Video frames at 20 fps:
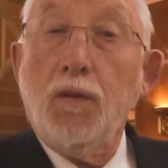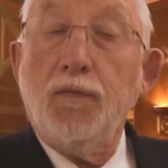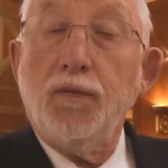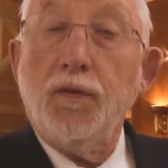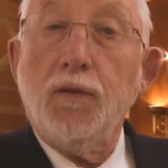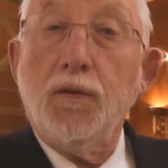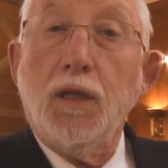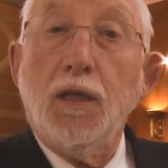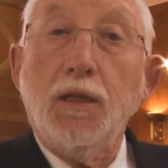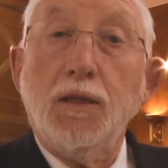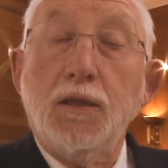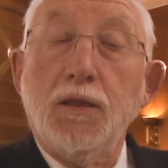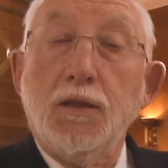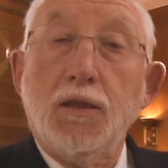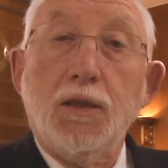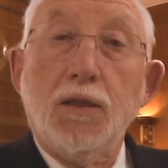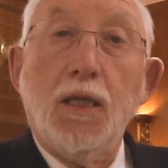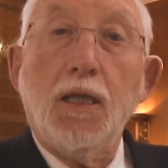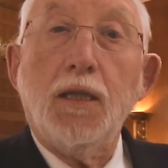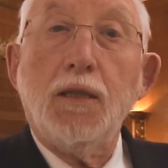of the United
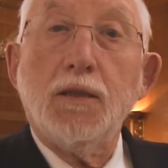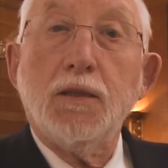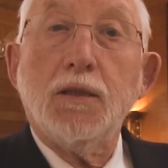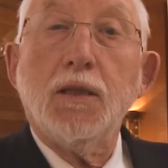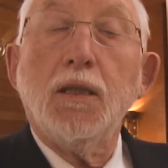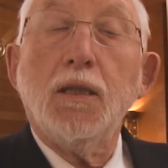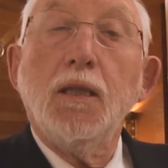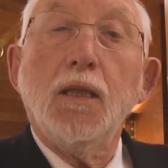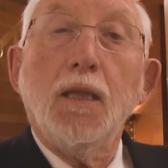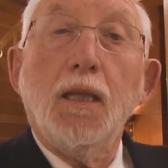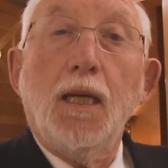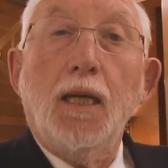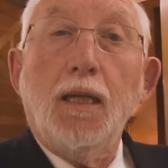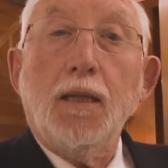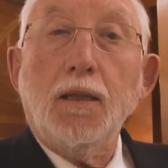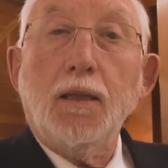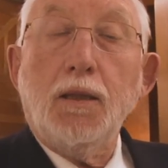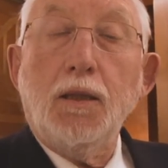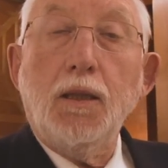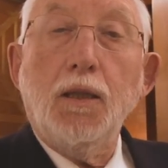States
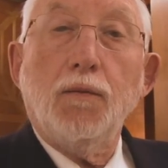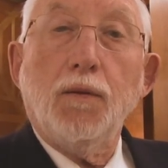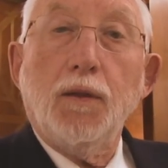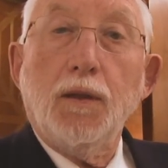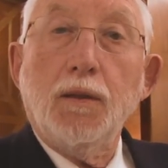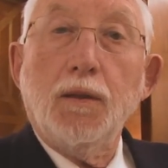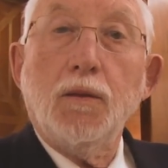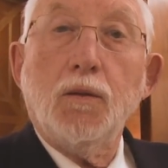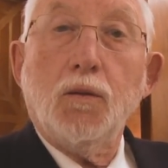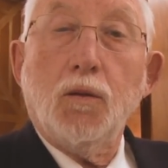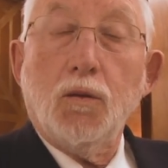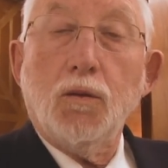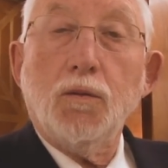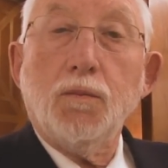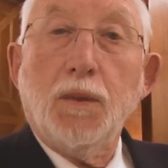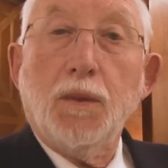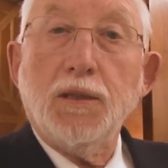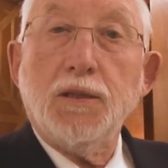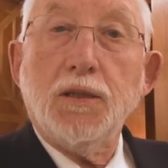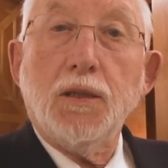at a hearing
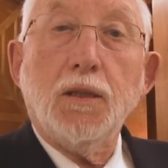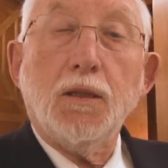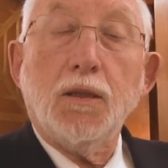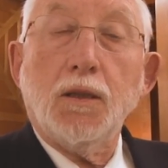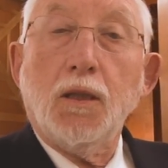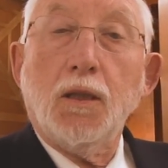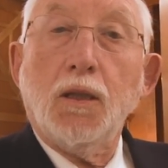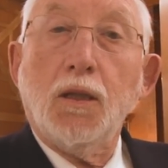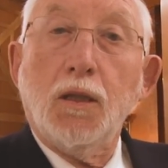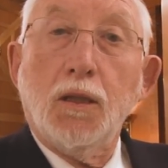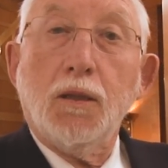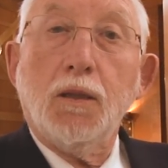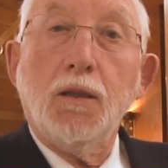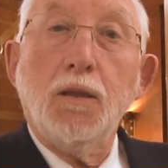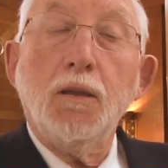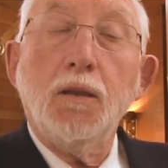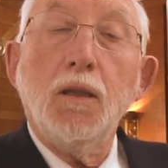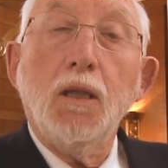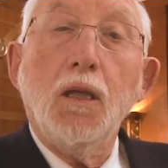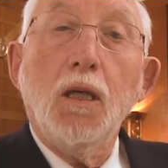called by Senator
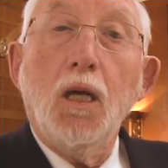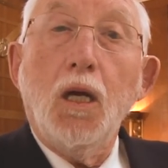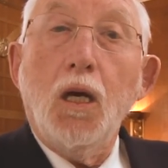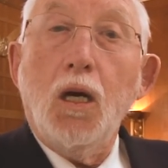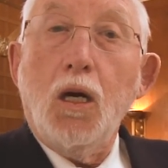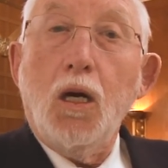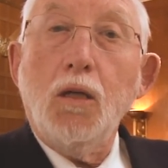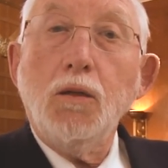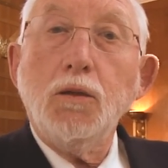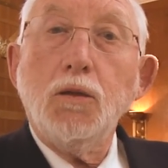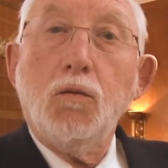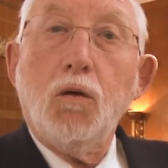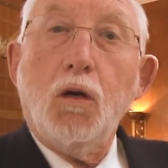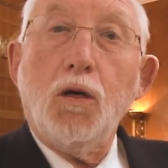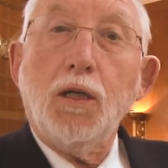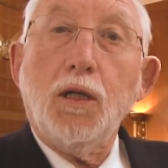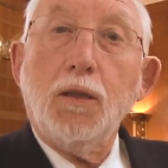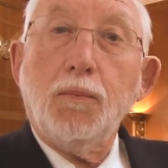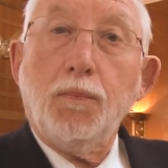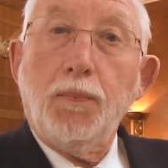Harkin on
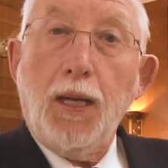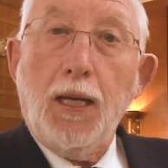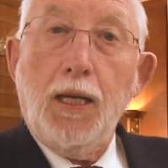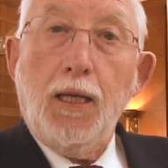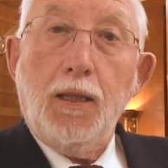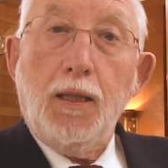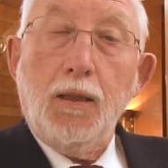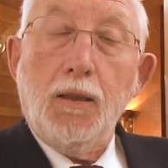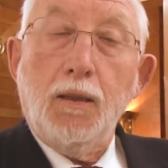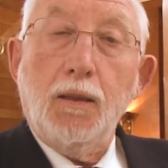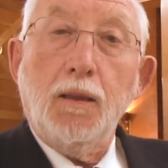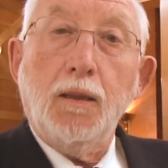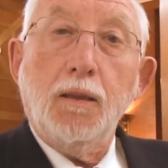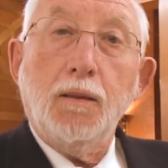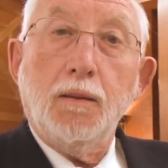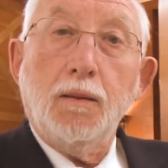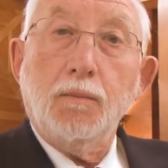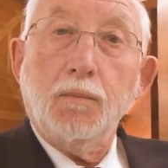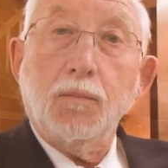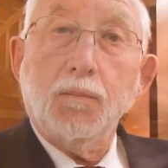chronic pain.
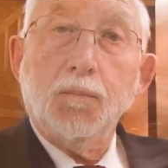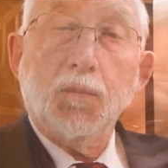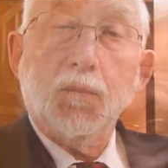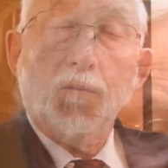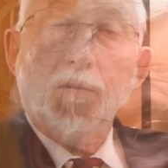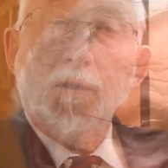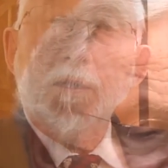The